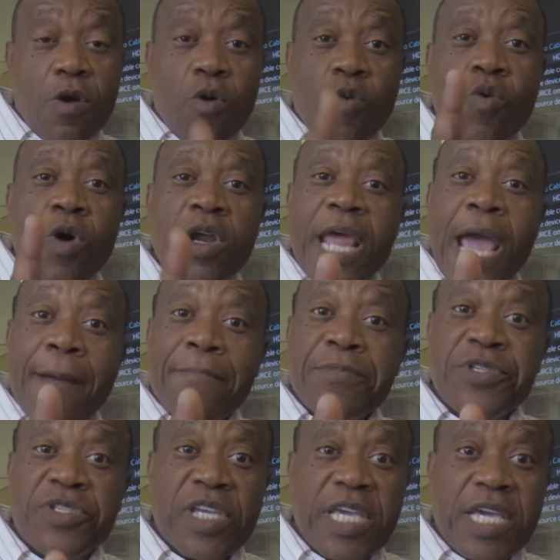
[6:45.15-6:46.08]
what I'm
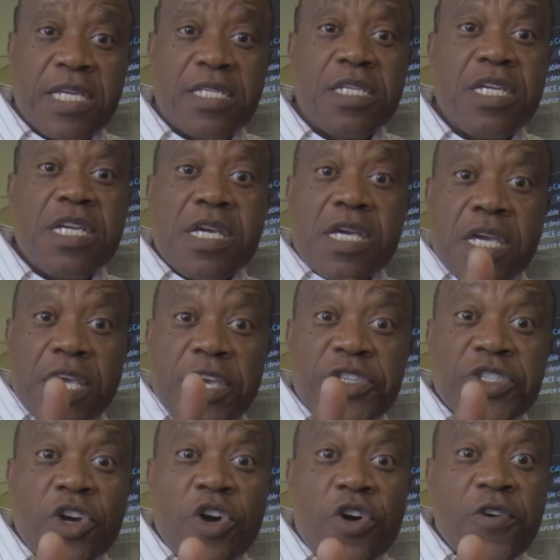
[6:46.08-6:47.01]
saying
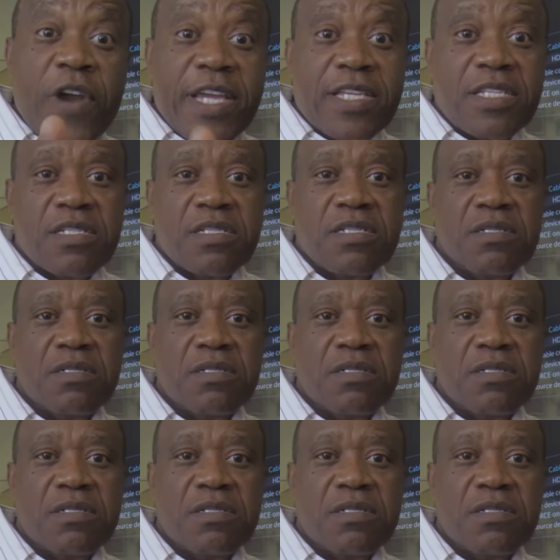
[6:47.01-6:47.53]
is correct.